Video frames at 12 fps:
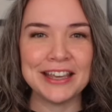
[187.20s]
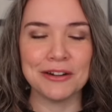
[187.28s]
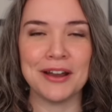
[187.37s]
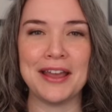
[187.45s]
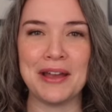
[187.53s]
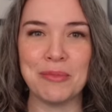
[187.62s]

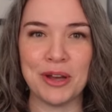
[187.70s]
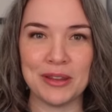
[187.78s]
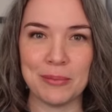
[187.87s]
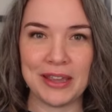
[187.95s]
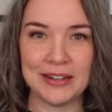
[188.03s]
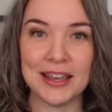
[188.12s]
here I am on
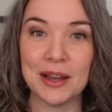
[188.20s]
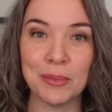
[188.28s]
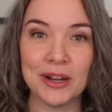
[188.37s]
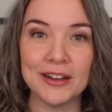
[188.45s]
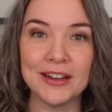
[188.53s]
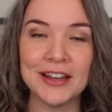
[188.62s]
the main
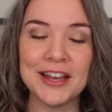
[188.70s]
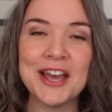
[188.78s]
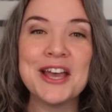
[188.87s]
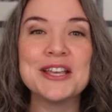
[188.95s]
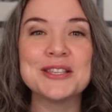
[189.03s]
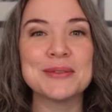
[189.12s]
camera.
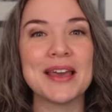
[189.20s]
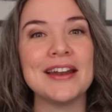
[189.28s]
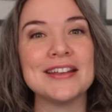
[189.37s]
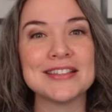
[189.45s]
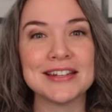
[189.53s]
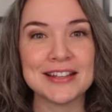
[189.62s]
So
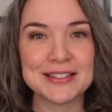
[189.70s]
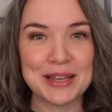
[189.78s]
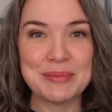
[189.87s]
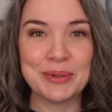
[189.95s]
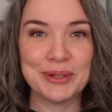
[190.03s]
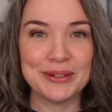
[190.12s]
that is an
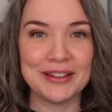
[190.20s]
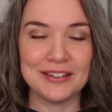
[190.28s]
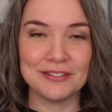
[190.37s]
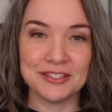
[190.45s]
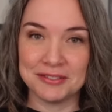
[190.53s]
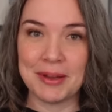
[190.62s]
example
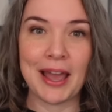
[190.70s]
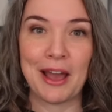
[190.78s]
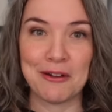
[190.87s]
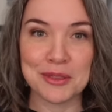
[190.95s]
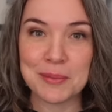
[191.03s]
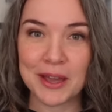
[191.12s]
of
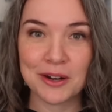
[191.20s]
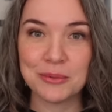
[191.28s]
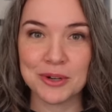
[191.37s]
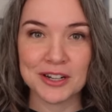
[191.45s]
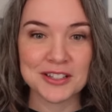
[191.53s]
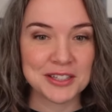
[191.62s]
how the
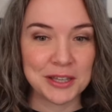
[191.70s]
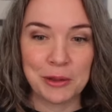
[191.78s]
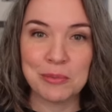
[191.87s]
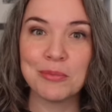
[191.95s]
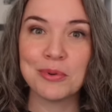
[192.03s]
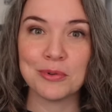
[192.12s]
pedal works,
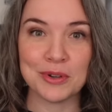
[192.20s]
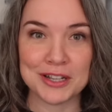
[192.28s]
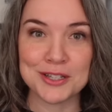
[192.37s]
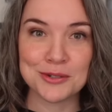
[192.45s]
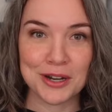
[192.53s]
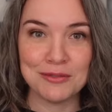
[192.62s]

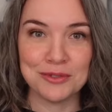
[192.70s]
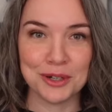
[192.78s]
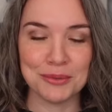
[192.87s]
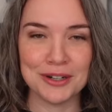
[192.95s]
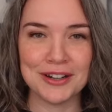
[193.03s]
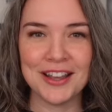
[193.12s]
pretty
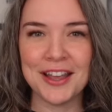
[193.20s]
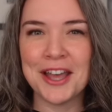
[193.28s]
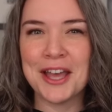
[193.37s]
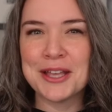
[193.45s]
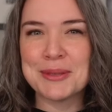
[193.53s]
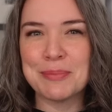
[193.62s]
straightforward.
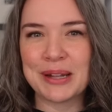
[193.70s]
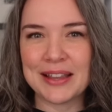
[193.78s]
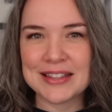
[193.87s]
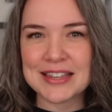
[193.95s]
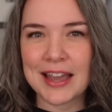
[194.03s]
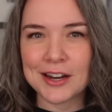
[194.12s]
But
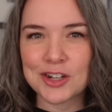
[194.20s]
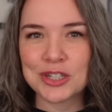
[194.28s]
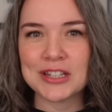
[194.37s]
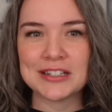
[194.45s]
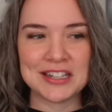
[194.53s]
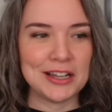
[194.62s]
let's
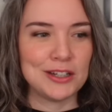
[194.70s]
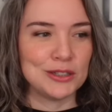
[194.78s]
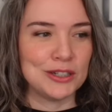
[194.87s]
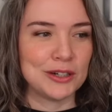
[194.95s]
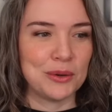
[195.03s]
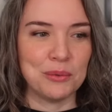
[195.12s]
actually take a
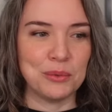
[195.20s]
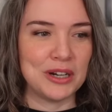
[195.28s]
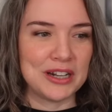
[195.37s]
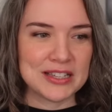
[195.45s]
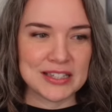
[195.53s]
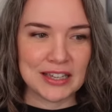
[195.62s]
look.
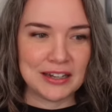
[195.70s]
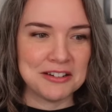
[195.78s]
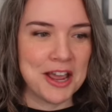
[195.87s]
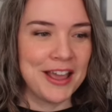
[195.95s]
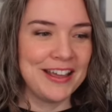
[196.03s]
What is it?